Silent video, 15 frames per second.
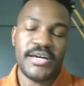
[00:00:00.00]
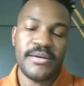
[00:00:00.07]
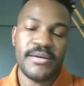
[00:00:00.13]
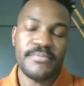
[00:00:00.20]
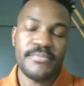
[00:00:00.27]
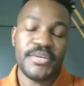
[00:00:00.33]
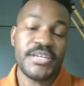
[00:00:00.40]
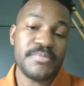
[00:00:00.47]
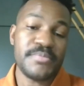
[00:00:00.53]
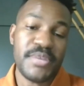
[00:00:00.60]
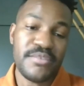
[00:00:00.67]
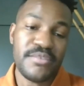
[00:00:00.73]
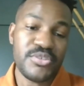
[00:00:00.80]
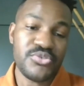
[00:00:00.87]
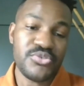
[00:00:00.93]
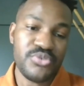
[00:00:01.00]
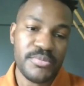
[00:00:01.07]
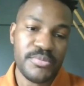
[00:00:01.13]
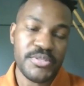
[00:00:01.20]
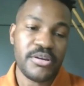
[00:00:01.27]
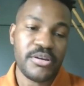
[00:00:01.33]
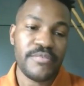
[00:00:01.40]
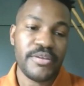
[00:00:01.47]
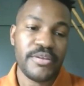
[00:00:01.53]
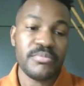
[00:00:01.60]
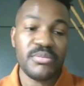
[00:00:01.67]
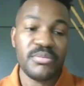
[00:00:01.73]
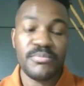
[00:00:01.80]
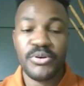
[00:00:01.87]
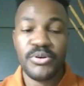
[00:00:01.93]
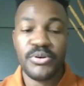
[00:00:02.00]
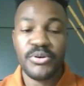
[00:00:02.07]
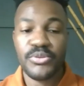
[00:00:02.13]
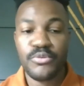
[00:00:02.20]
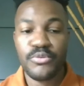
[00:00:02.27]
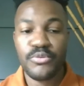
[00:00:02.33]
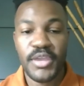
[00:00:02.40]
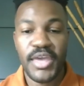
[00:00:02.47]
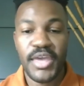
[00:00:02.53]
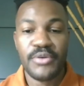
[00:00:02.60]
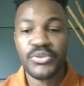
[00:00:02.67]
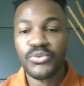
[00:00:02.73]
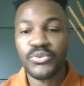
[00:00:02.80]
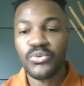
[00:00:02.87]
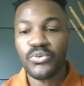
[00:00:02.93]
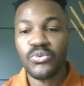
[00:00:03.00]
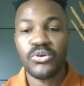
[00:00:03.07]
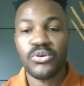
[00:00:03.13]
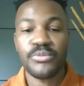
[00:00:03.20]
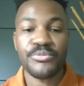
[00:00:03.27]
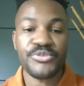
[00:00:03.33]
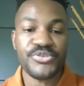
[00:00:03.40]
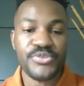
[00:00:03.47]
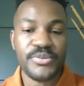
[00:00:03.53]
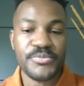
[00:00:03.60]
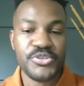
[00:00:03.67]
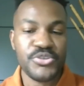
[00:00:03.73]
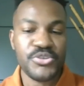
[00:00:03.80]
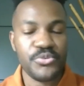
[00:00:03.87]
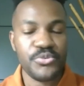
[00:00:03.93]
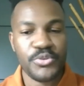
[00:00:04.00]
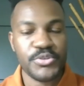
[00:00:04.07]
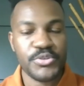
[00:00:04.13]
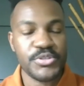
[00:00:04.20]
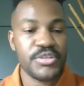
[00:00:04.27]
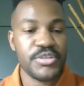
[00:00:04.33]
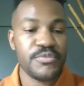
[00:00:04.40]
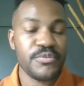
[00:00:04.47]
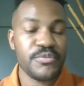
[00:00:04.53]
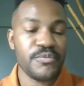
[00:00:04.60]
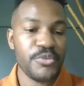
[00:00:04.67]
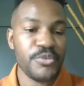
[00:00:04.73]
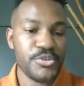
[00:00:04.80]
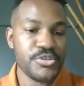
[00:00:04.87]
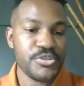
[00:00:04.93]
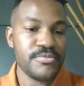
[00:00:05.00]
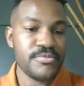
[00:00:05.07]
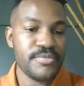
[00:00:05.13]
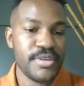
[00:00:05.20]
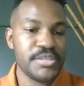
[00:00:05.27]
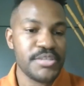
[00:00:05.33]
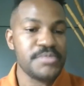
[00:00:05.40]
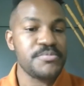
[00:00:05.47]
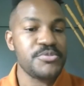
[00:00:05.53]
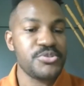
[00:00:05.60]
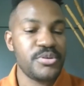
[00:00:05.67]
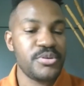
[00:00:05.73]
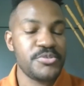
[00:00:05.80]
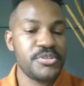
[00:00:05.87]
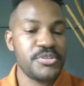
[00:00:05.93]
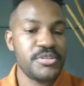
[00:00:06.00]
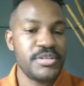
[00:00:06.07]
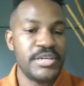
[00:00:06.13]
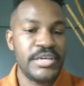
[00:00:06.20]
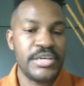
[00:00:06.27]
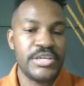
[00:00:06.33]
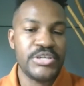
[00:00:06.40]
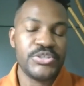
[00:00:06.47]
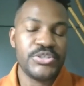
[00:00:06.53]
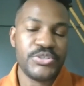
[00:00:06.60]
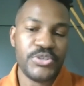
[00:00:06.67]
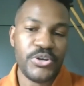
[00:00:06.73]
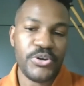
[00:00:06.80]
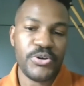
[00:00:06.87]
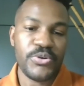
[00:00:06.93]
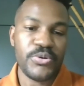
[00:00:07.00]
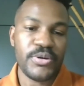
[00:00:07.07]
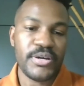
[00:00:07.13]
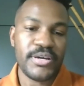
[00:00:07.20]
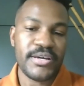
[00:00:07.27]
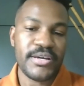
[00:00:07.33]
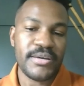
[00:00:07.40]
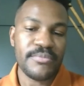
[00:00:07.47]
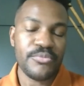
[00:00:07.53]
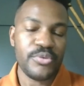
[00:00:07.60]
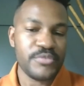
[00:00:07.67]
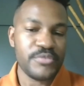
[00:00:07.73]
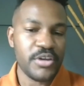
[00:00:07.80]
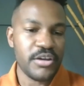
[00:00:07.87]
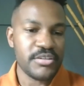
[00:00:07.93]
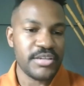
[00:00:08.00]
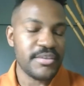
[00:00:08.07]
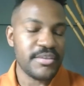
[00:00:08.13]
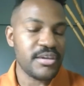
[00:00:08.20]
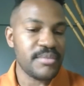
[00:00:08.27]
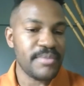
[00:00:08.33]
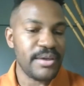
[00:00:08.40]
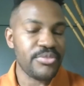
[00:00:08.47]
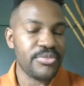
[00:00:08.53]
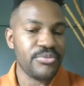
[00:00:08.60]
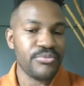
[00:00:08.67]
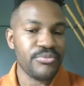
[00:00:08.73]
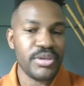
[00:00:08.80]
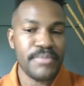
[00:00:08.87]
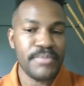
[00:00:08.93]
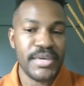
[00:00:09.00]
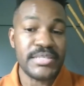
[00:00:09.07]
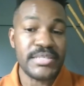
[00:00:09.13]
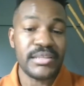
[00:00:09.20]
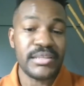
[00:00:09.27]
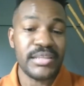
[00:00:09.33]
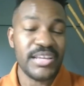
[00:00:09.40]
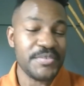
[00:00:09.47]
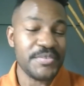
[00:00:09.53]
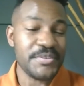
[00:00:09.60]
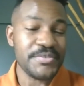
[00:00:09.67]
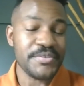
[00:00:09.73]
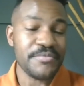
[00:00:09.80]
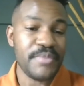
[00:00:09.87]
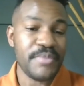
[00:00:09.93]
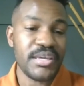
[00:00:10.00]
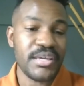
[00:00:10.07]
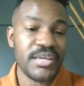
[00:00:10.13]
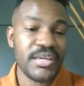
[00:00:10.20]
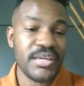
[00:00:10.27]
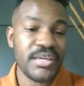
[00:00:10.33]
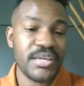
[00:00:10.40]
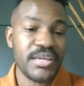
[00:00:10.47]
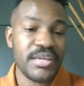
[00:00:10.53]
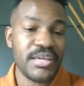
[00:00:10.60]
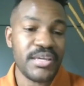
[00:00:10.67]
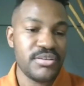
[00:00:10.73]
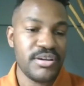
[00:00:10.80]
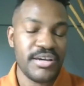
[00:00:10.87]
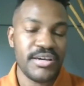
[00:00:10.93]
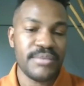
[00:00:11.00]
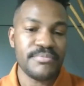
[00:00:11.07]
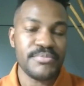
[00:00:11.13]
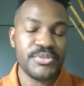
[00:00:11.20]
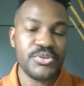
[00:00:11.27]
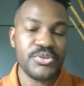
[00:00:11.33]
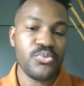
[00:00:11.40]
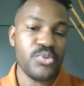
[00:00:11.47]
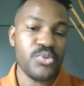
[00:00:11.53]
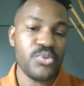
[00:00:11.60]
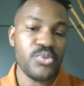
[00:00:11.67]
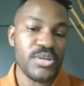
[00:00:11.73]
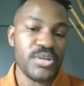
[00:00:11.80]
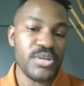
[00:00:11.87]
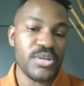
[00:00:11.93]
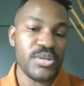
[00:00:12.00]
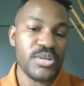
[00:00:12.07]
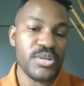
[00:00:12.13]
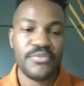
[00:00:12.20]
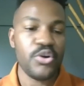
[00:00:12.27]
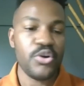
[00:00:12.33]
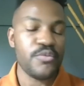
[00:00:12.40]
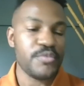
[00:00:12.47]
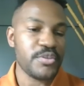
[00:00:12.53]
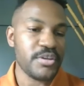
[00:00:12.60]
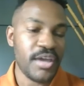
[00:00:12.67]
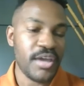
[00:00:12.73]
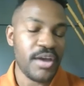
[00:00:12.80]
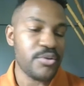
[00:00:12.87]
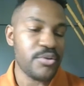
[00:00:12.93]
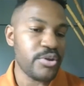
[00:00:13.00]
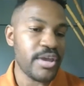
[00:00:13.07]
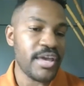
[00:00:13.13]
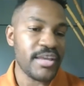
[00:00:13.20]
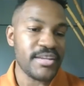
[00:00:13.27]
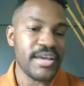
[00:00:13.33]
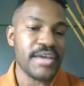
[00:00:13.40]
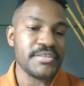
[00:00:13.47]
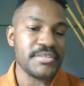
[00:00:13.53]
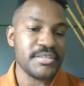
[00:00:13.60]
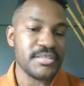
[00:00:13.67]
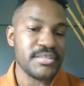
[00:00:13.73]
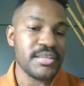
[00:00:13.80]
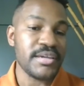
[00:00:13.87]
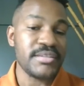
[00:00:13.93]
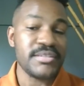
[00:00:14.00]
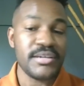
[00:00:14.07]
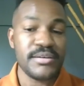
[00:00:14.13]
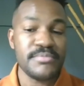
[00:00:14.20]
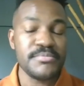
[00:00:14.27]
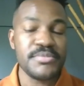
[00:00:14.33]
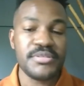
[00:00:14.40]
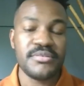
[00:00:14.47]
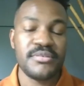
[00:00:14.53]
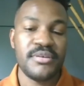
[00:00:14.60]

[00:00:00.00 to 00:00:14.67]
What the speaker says: Because many of these treatments are available both over the counter or prescription, or there's a different version that is prescription. So we've talked, I think, about 3 basic levels of medication. So one is kind of the over-the-counter antacids like Tums.